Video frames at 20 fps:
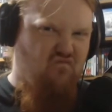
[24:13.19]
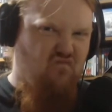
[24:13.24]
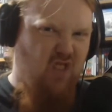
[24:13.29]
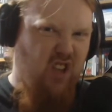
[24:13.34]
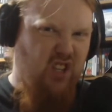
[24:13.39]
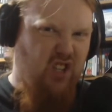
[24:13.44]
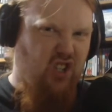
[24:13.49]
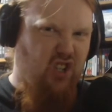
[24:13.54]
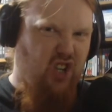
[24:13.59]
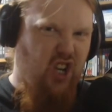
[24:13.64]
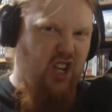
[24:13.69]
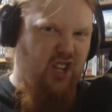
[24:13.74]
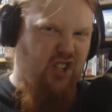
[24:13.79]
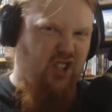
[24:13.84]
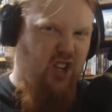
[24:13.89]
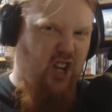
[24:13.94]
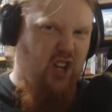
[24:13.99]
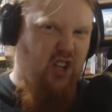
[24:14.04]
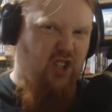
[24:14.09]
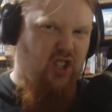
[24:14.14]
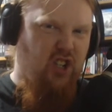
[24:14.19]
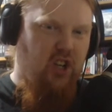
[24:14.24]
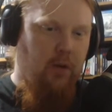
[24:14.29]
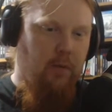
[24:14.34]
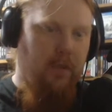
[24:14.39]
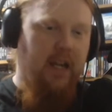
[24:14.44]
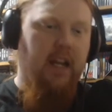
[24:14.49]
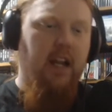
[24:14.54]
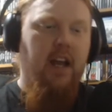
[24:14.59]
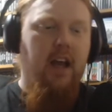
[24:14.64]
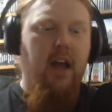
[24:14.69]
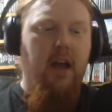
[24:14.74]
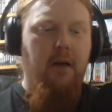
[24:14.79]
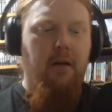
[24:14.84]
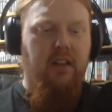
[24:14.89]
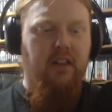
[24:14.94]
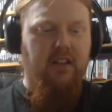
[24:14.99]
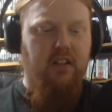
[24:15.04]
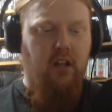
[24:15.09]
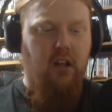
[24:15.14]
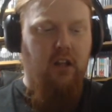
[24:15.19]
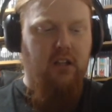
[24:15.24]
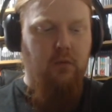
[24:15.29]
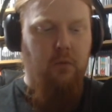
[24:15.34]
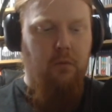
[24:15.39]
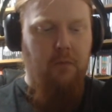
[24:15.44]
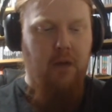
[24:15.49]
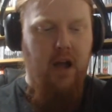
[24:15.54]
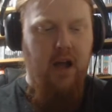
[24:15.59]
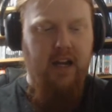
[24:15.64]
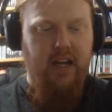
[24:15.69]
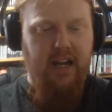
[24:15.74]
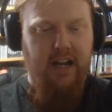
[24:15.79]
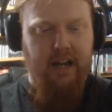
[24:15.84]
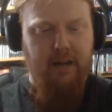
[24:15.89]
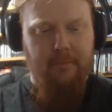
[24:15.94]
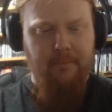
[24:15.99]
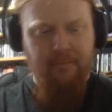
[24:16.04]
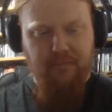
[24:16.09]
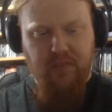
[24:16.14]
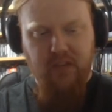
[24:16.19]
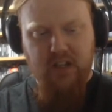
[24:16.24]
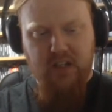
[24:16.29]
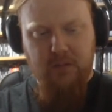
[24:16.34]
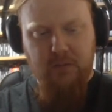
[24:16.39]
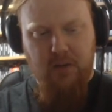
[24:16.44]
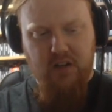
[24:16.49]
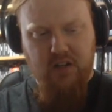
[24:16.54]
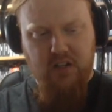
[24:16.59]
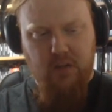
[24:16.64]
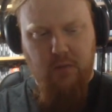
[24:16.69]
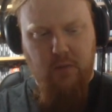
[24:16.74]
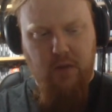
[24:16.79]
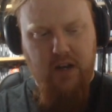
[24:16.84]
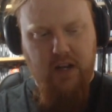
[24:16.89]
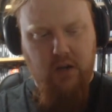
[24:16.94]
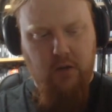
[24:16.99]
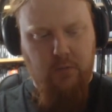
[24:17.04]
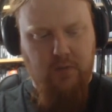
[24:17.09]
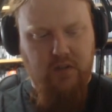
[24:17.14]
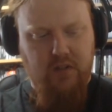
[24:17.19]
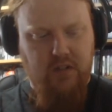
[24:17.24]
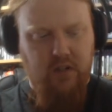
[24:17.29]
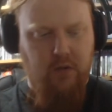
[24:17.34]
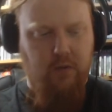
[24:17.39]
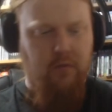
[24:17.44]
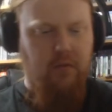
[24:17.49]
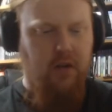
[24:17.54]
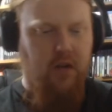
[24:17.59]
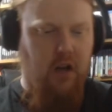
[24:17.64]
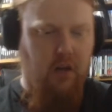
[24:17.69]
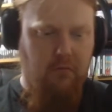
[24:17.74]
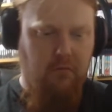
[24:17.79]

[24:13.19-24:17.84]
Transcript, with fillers: It's, it's it's chewy, and there's a lot to unpack here, especially when it comes to you know